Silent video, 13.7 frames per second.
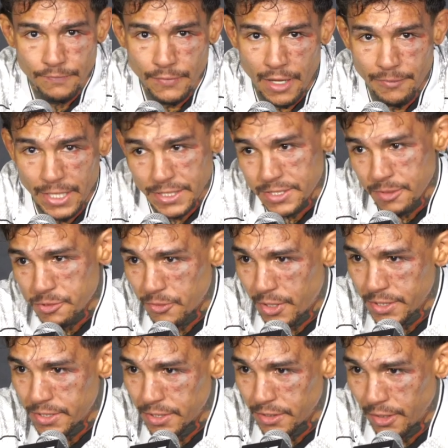I mean, it's Cub
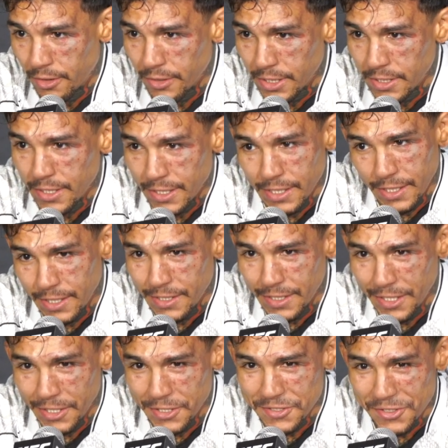Swanson, you know,
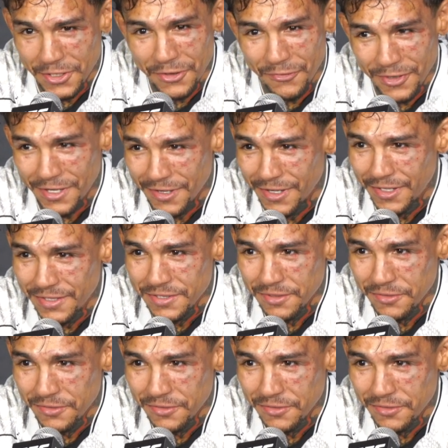he's good at what he does.